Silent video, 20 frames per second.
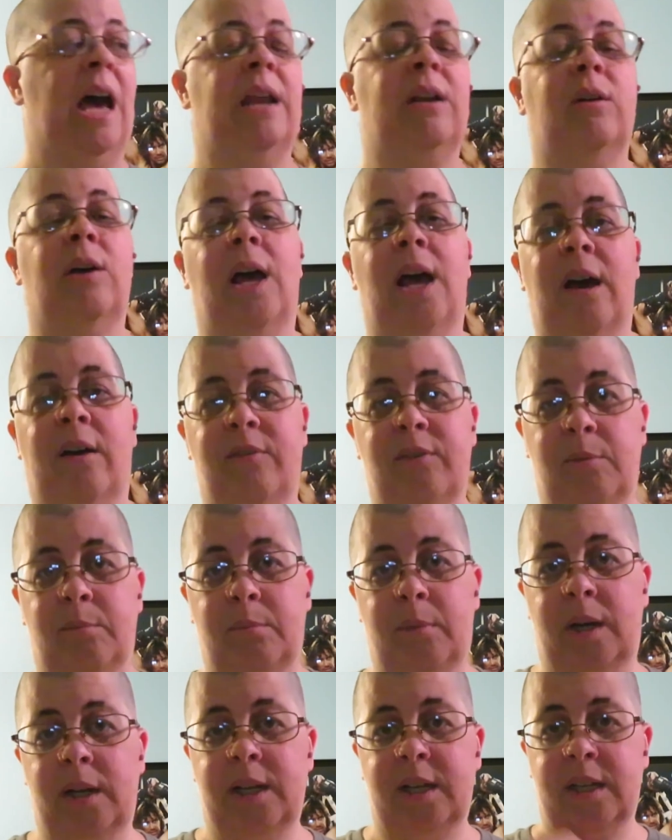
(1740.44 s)
I don't have the
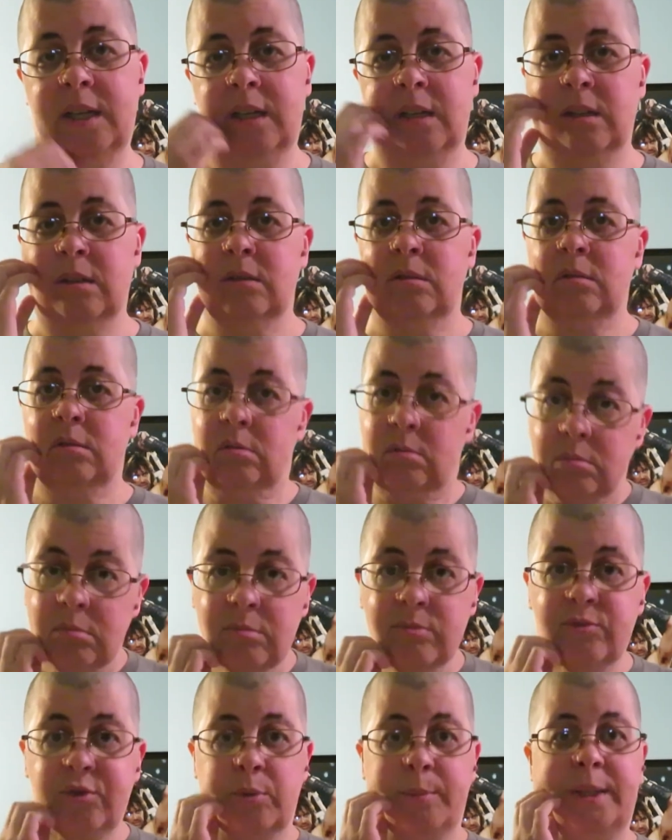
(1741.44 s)
money
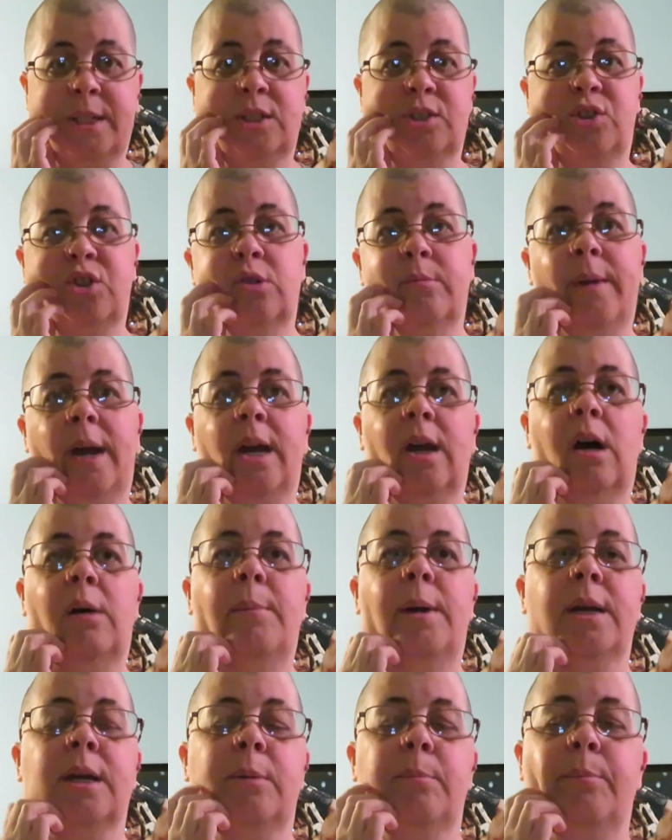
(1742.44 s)
for me to turn back on
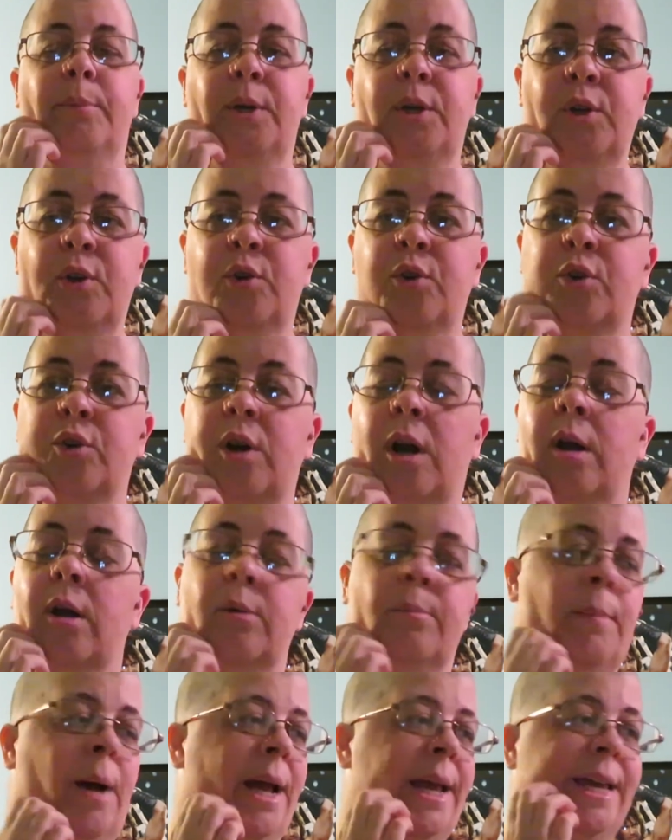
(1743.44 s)
my computer
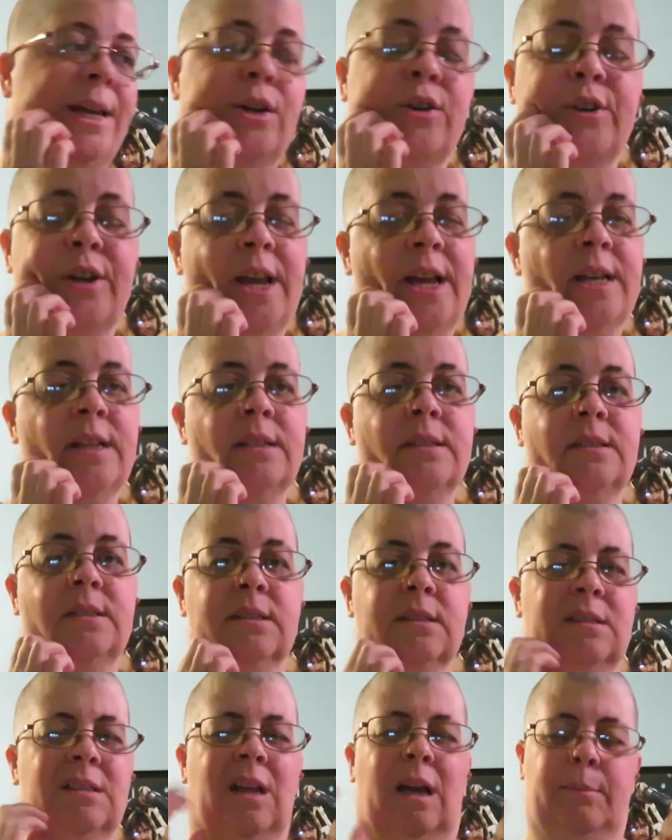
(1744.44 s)
or my internet,
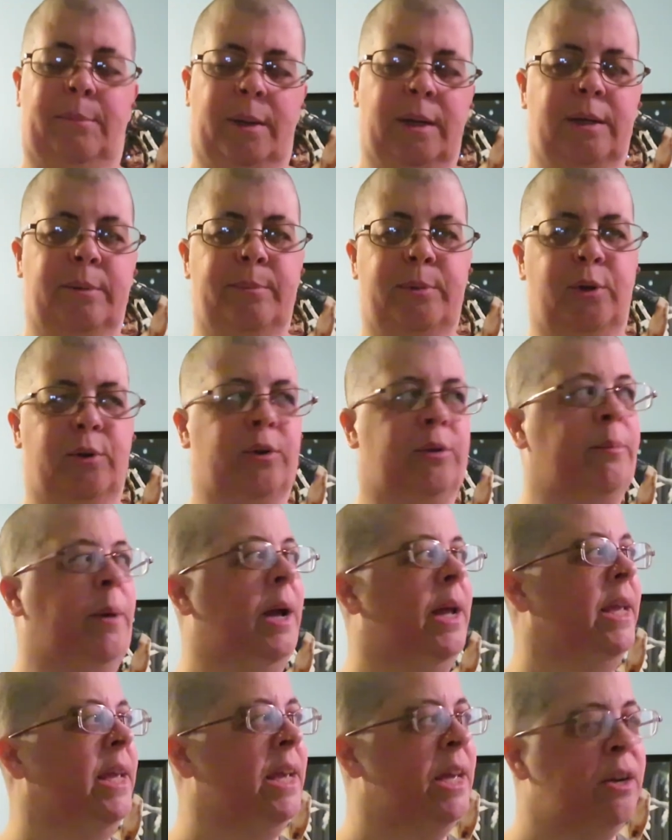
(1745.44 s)
not my computer,
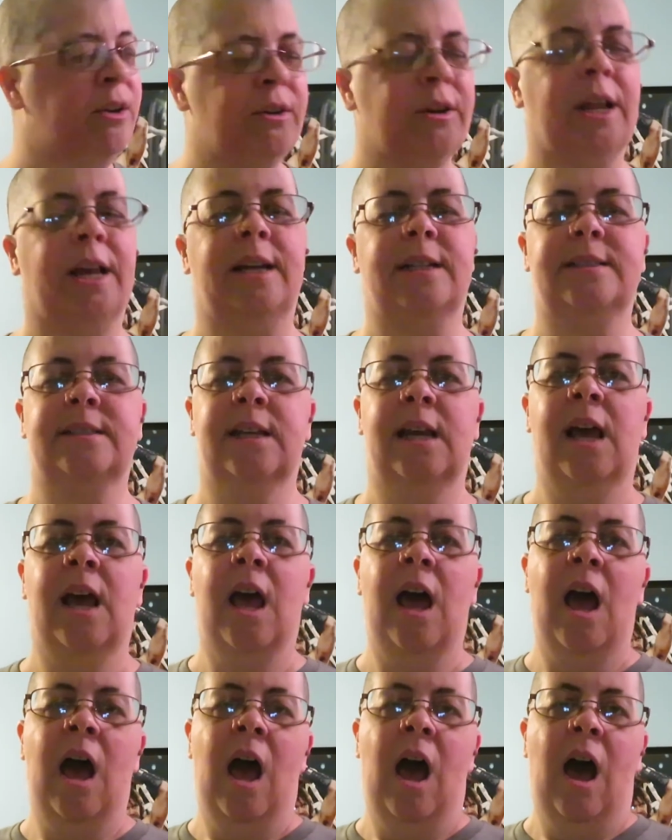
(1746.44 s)
my internet.
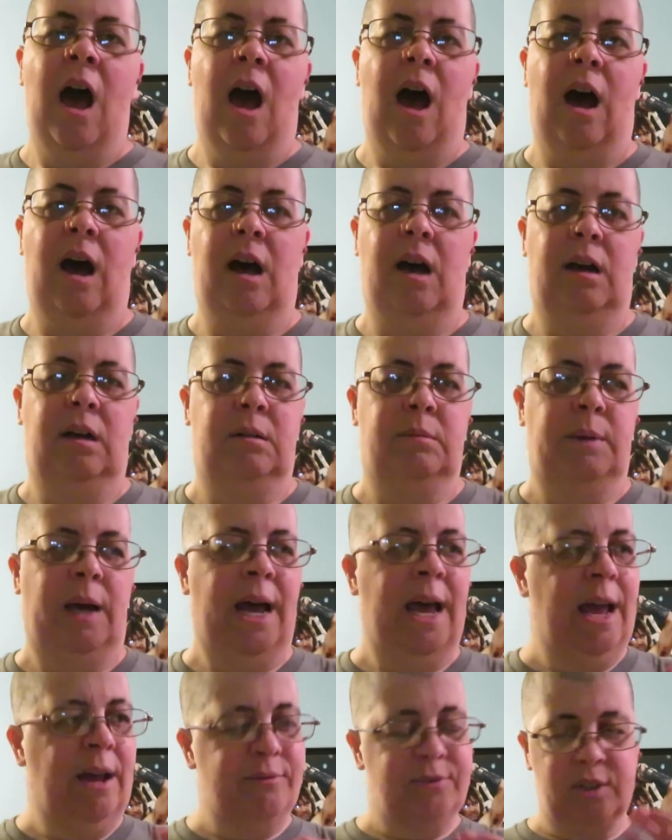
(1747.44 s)
Um,
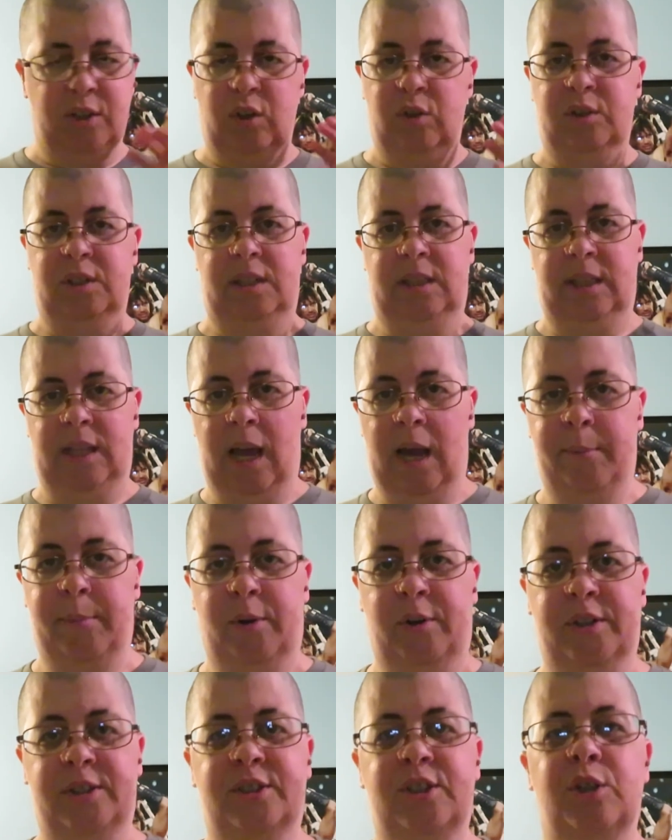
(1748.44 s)
I have to go to the library.